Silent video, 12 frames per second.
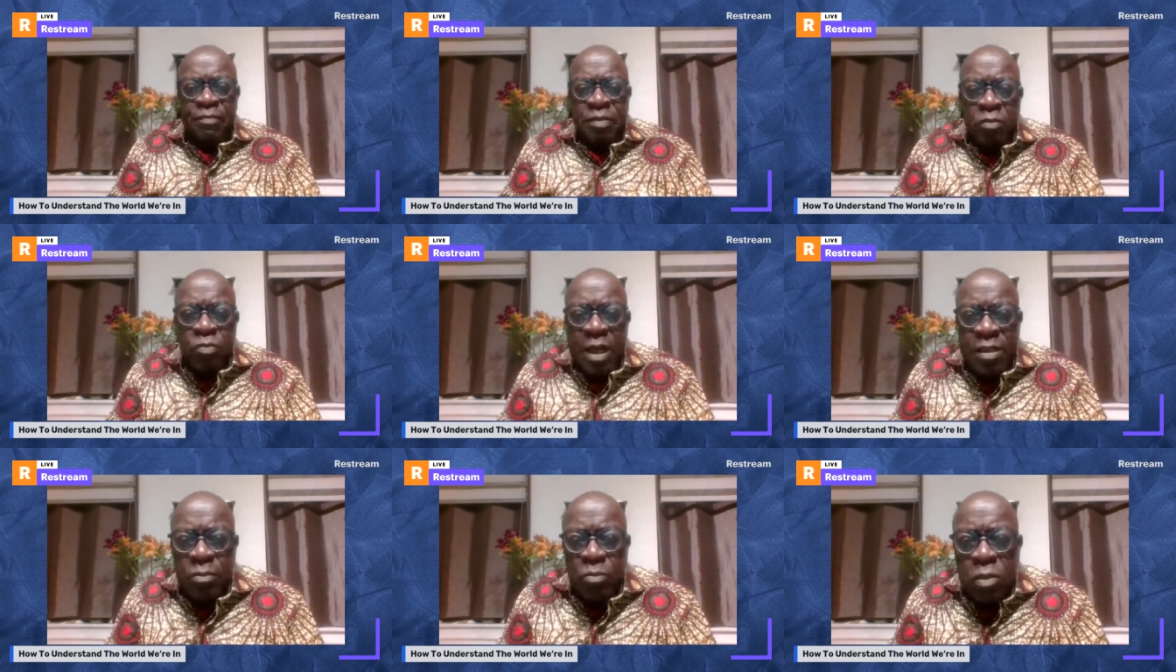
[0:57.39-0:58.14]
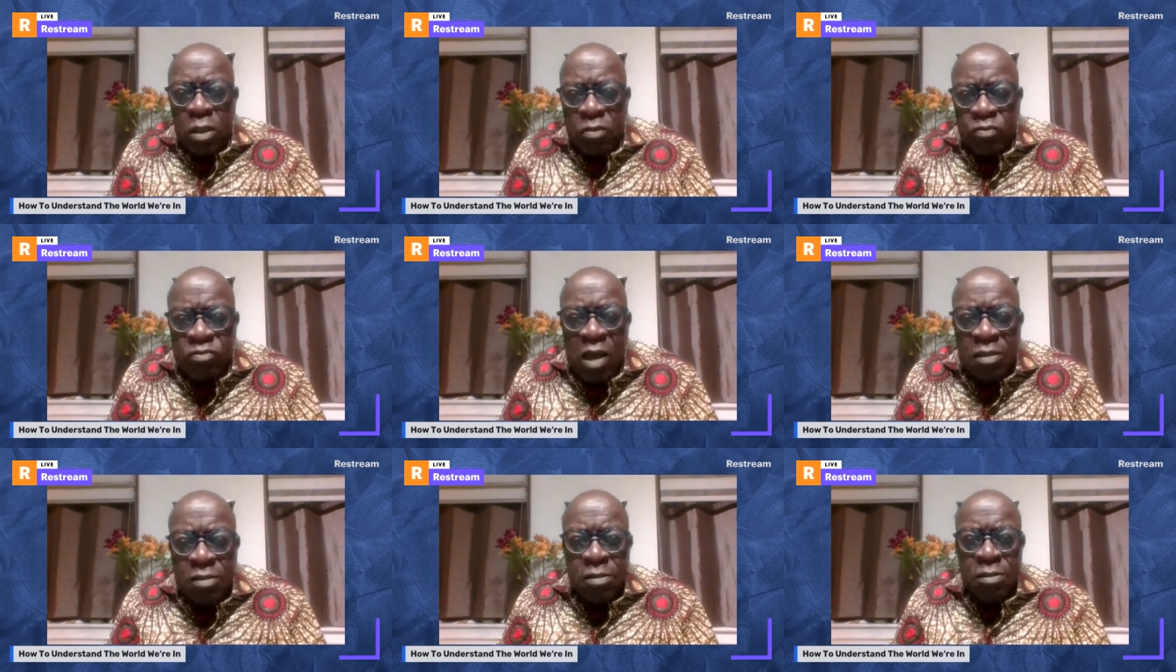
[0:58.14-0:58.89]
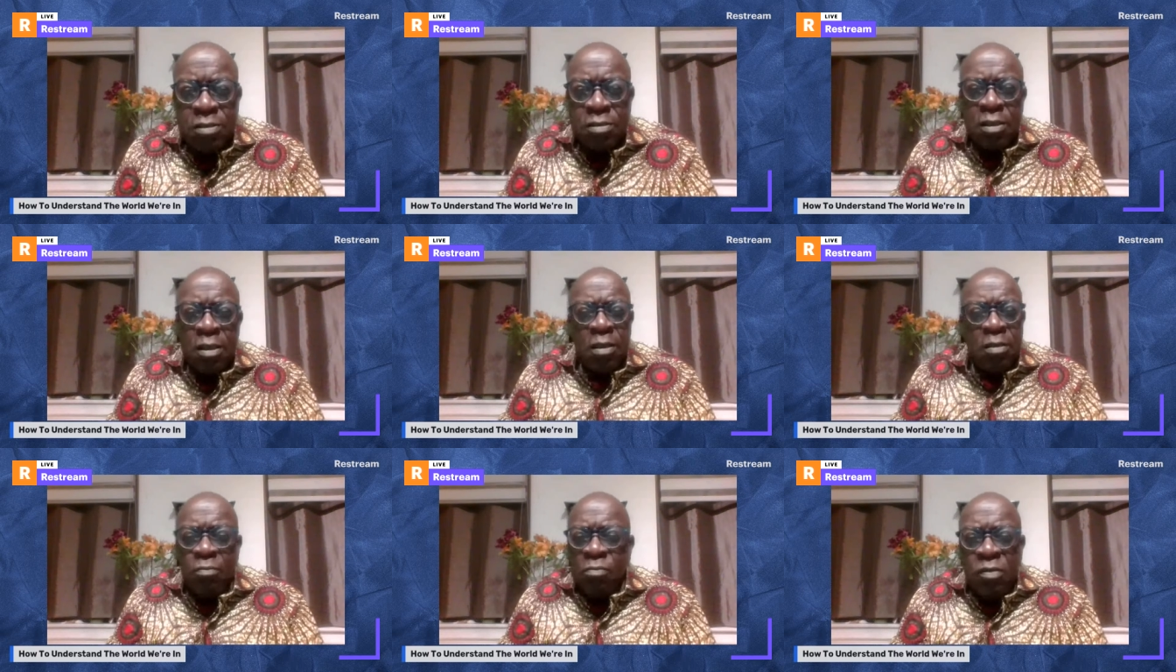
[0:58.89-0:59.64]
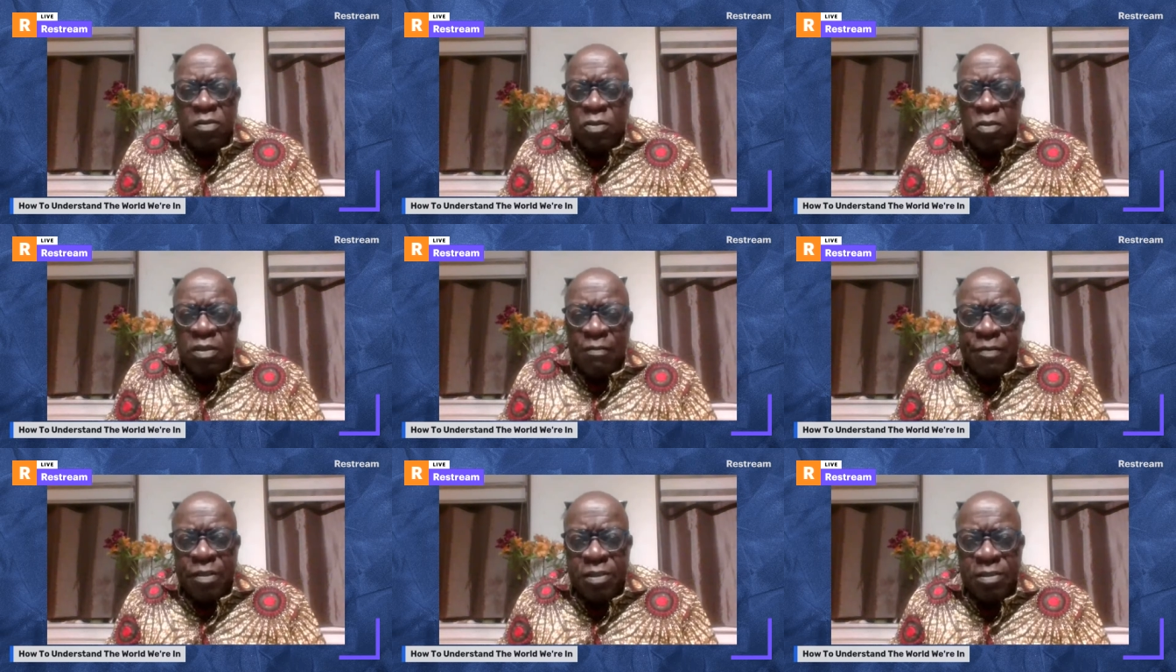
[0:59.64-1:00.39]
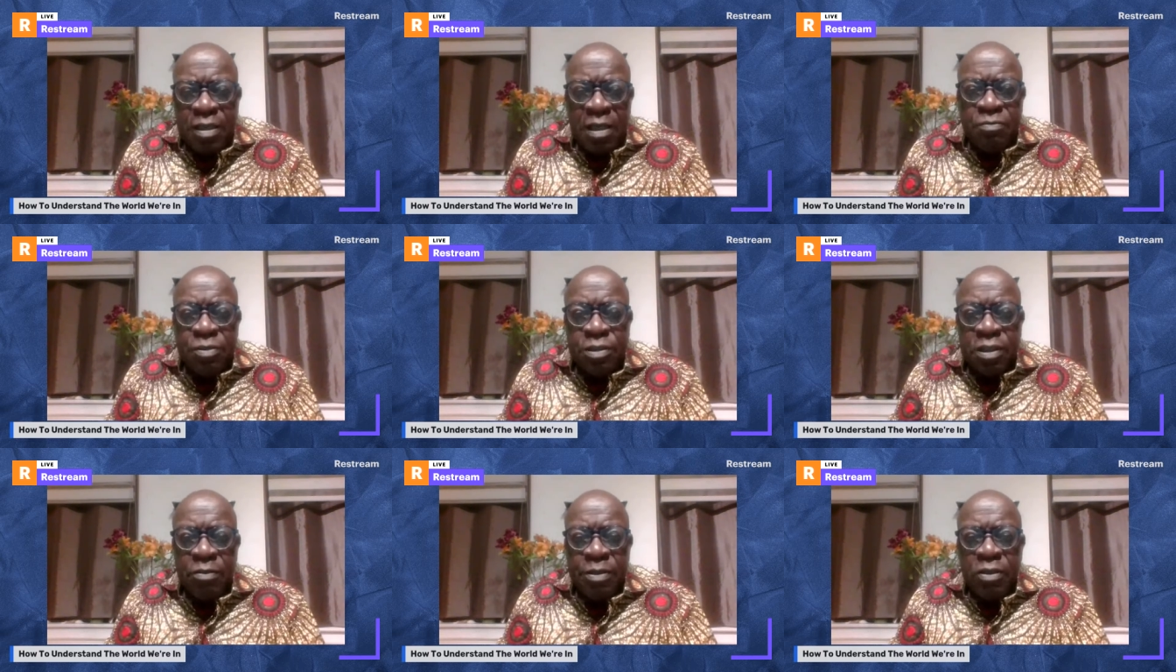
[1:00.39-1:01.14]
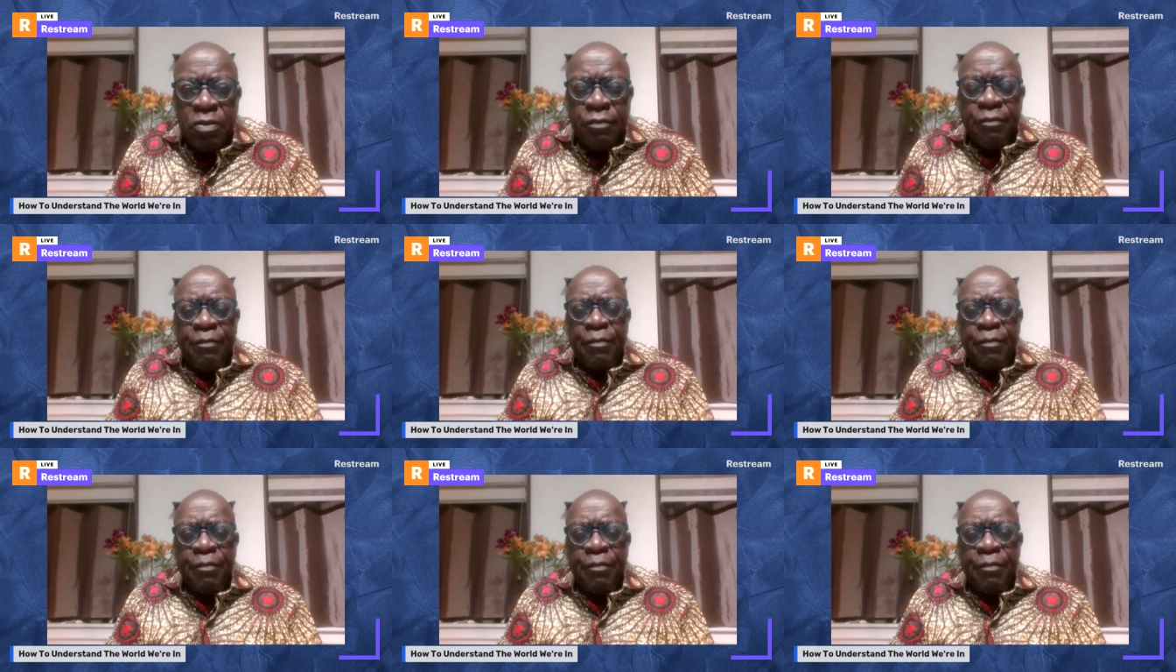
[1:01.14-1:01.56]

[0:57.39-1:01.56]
for the way the world runs, you'll never understand what's going on.